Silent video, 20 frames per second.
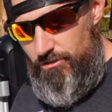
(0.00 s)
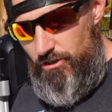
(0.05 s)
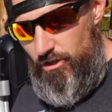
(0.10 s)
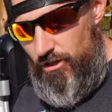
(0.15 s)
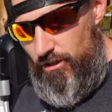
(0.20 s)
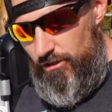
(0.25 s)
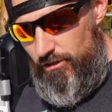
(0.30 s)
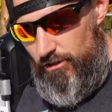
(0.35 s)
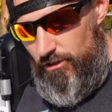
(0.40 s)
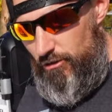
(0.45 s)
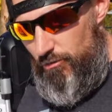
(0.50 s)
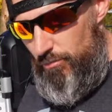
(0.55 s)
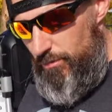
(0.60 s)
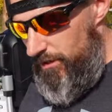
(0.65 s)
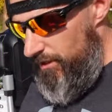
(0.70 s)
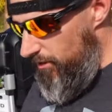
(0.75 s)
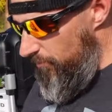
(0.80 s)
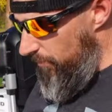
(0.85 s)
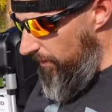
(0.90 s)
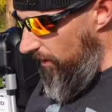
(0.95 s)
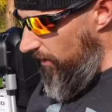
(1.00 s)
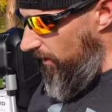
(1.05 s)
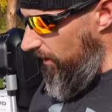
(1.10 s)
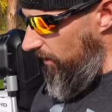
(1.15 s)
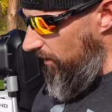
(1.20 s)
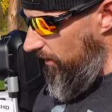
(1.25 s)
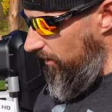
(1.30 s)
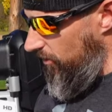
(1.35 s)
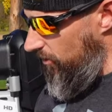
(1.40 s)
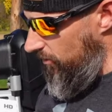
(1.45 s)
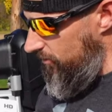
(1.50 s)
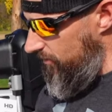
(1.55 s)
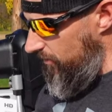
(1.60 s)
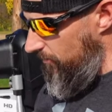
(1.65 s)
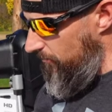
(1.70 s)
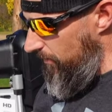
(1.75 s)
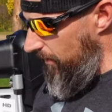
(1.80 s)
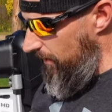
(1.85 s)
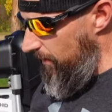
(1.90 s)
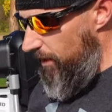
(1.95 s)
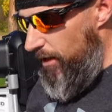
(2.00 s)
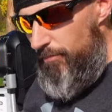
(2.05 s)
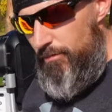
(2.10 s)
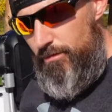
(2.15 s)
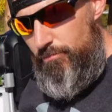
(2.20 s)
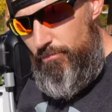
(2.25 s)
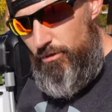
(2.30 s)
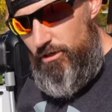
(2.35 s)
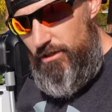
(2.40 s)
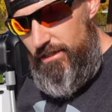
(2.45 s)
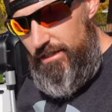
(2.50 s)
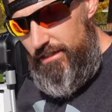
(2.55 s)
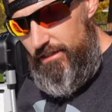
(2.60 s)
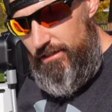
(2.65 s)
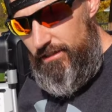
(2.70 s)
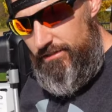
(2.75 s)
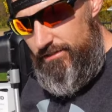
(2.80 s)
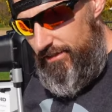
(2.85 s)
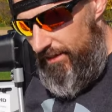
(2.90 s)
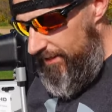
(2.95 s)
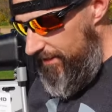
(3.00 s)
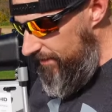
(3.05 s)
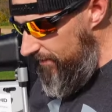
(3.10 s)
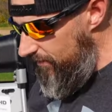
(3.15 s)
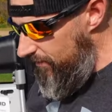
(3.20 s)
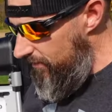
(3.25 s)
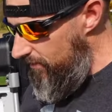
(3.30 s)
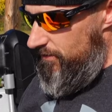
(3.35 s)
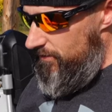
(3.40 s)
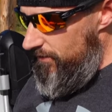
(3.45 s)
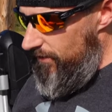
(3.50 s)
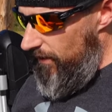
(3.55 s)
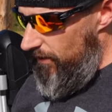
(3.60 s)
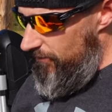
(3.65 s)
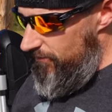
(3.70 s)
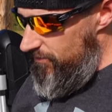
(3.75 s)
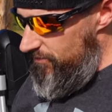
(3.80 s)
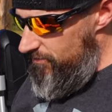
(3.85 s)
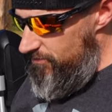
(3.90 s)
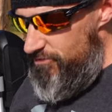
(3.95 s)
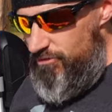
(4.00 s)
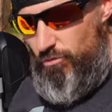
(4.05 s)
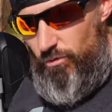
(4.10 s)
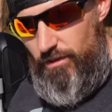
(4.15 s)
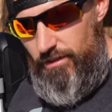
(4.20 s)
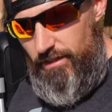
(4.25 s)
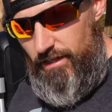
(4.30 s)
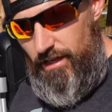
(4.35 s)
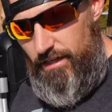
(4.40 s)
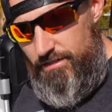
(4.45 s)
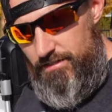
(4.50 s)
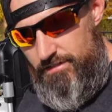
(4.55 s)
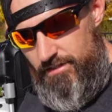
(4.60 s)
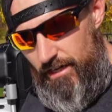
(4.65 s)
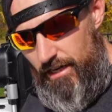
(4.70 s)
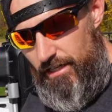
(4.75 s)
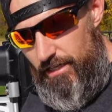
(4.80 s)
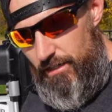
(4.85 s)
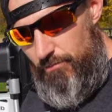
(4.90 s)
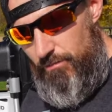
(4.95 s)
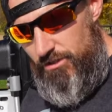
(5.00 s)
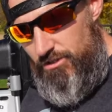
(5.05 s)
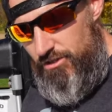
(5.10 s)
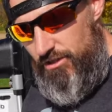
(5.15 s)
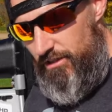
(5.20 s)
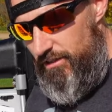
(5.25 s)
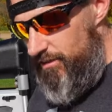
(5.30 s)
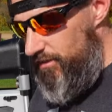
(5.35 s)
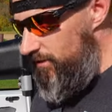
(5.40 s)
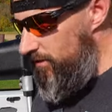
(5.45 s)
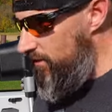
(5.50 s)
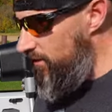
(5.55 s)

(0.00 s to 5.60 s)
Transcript: talk a little bit about how I hooked up my Hummingbird Helix 8. Now this is the one that has side imaging.